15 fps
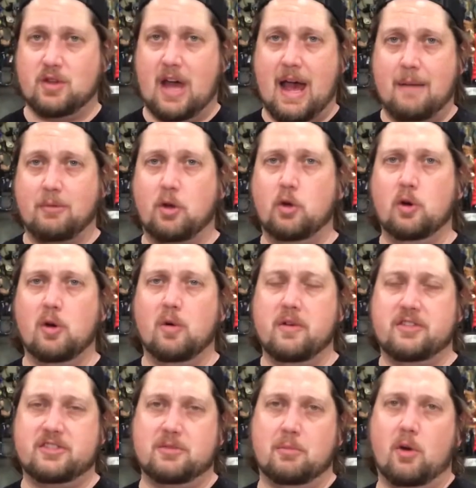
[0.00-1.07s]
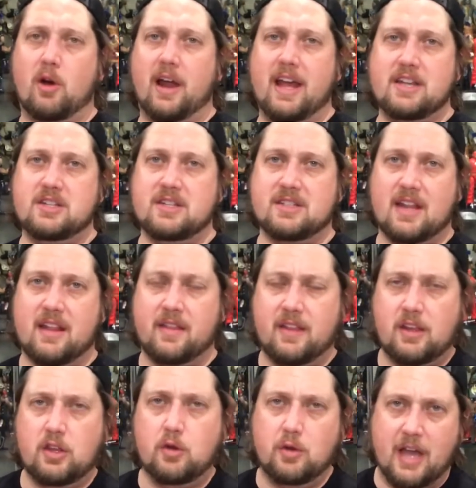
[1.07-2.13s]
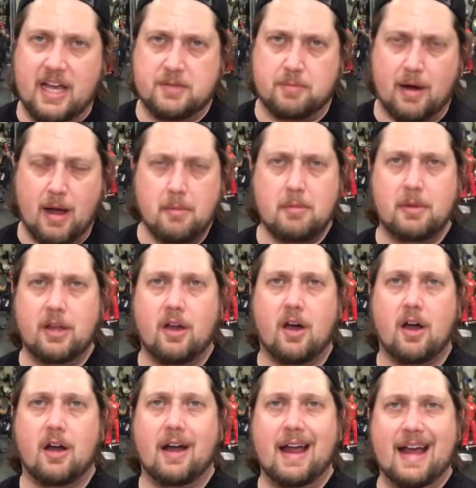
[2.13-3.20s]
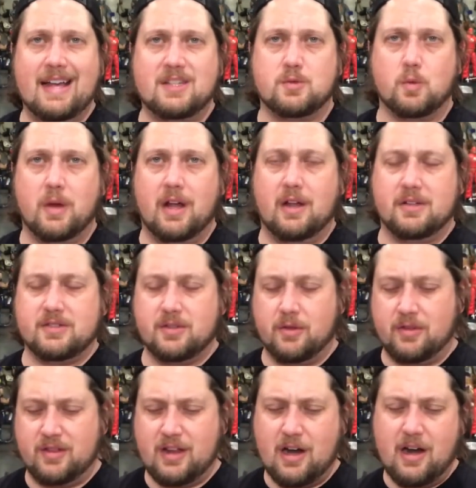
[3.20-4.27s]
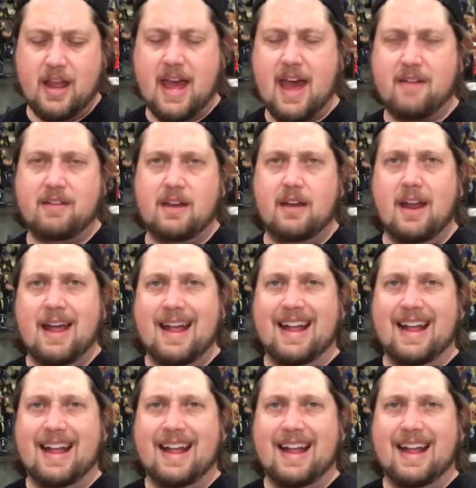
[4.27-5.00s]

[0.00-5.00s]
So I'm cool with some more Edges. I think you guys probably are as well. So there you have it.